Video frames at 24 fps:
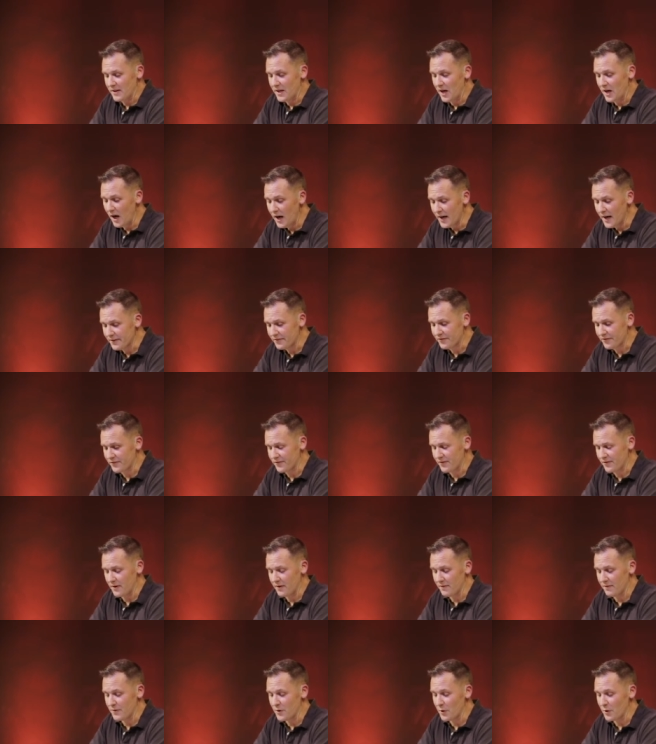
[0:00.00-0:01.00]
cuts
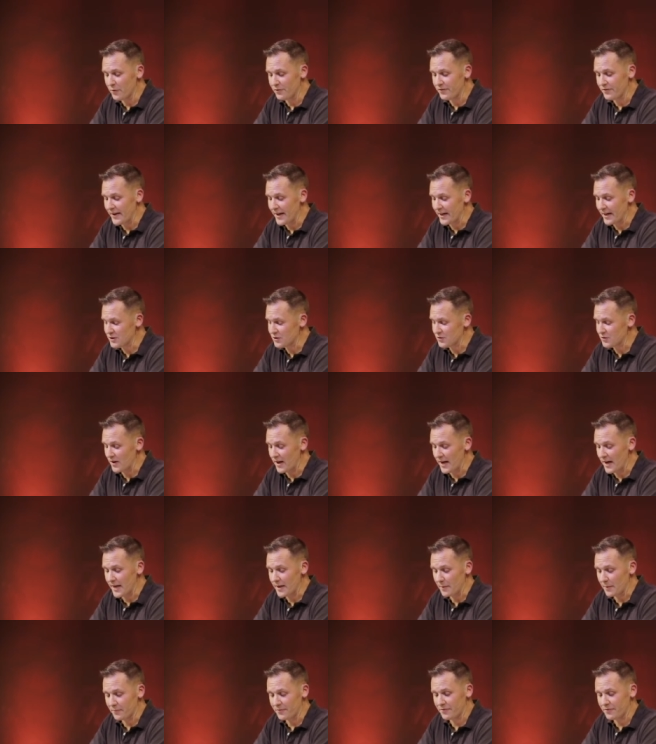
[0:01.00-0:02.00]
of those extra
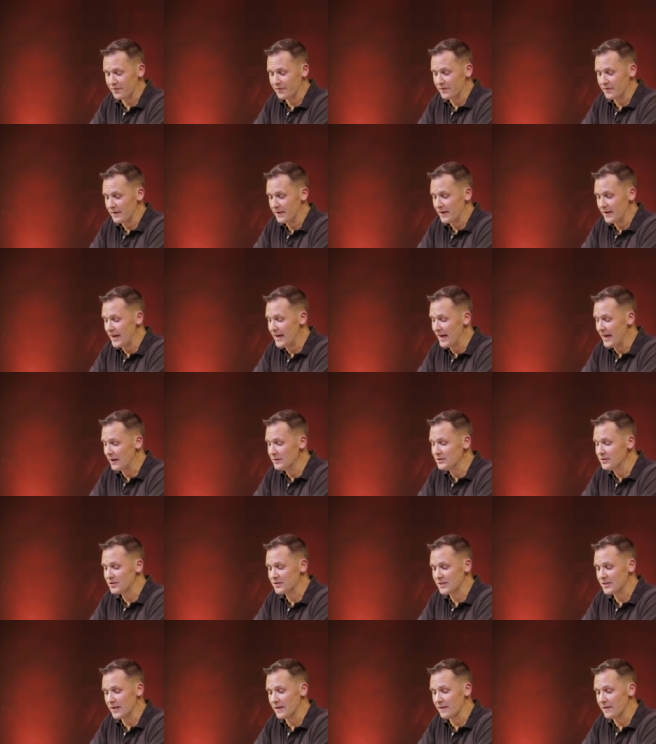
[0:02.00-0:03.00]
items. Hey, I'll
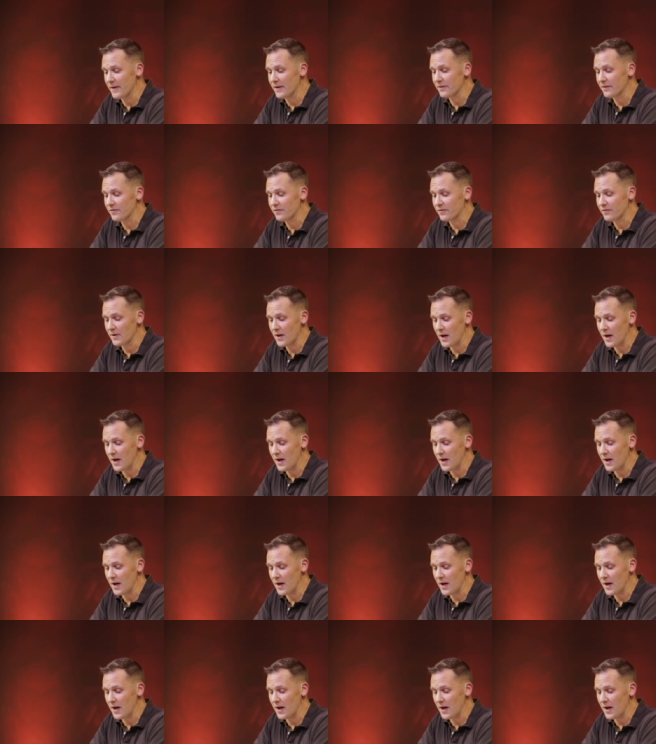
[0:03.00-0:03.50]
just tell you this.